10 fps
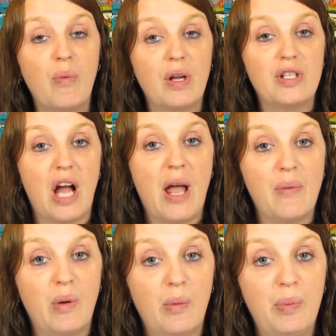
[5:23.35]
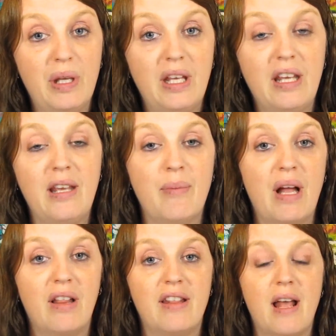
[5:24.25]
which I will be
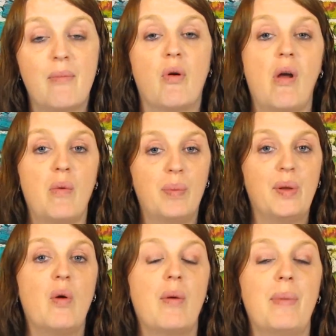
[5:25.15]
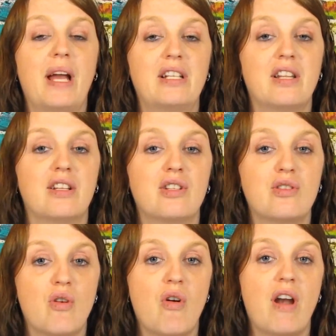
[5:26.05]
emailing them or I will be going back to the
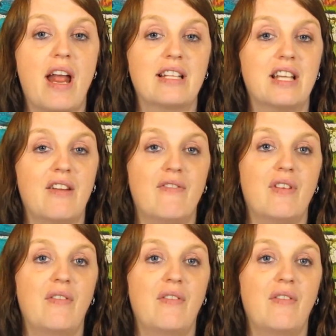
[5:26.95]
store and asking